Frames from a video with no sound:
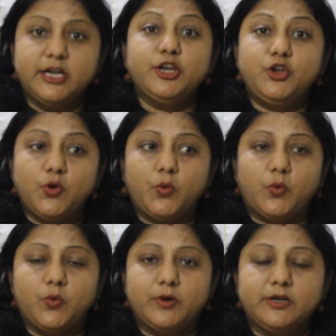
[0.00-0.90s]
No,
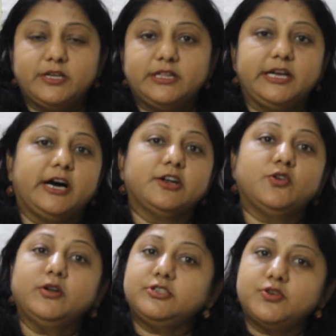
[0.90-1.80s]
they are
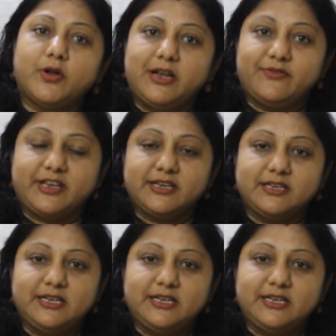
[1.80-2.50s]
not non-living.